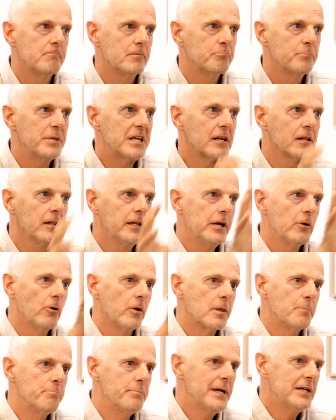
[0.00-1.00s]
be clear
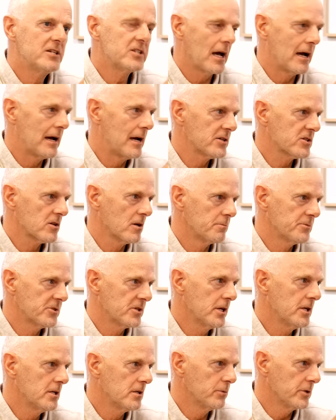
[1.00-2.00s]
on the big task I'm
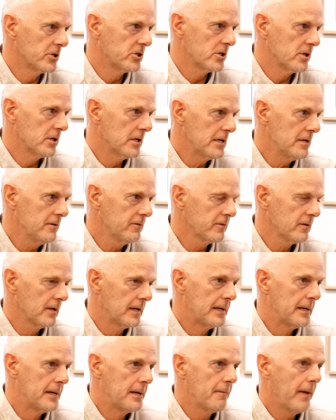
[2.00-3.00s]
seeking to achieve,
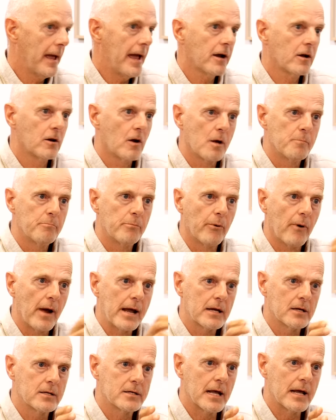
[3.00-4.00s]
how can I
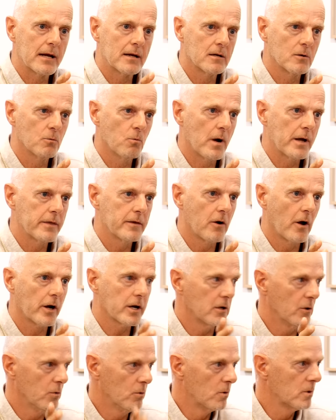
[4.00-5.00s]
break it down in a way that I
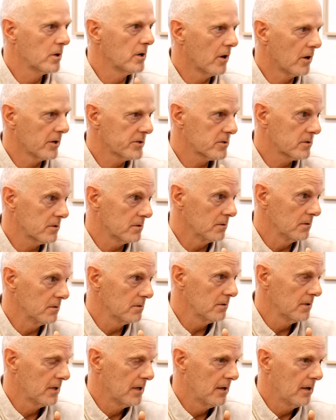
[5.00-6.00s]
can organise to it,
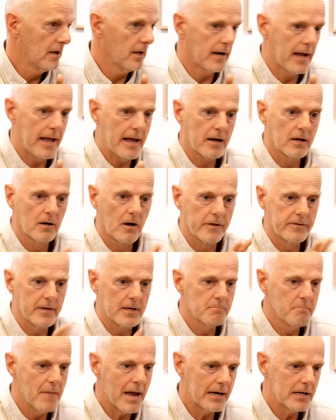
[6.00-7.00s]
and how can I
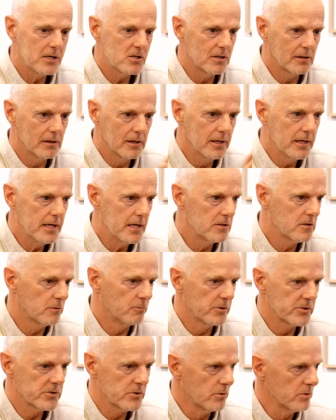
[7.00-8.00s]
then manage and lead to
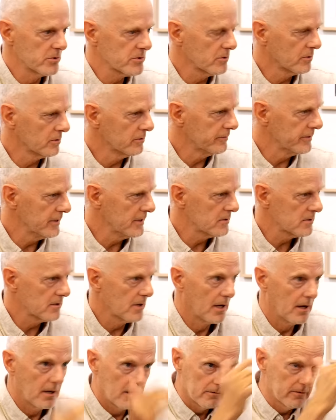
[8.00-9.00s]
resource all of this?
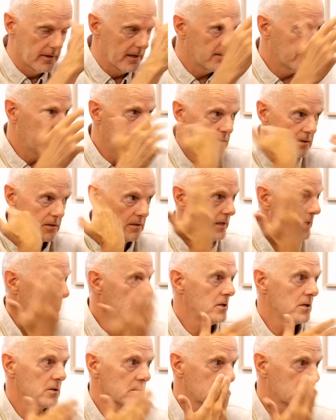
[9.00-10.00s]
Mm. They're, they're, they're yeah,
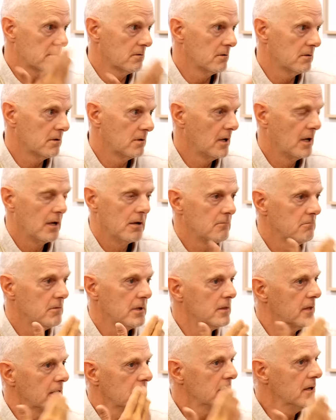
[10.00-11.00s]
just, strategic thoughts. They're,
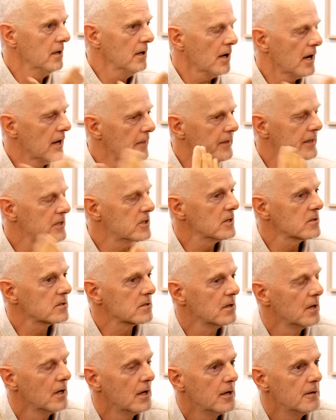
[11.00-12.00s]
yeah, they're, yeah, and they're just
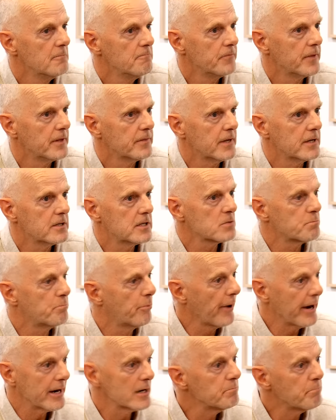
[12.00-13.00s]
they're just
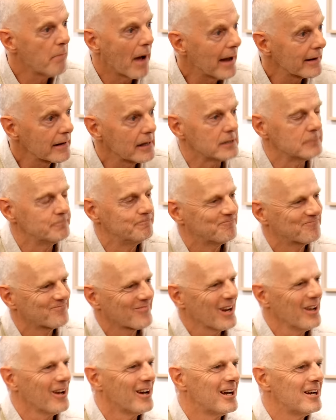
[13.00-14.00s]
bread and butter. Mm.
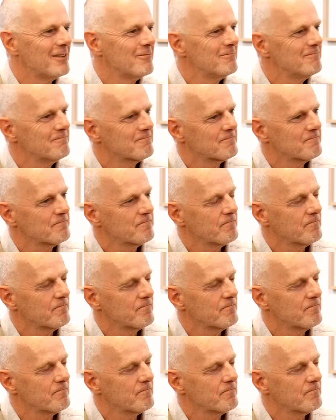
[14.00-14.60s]
Um, I mean, and we had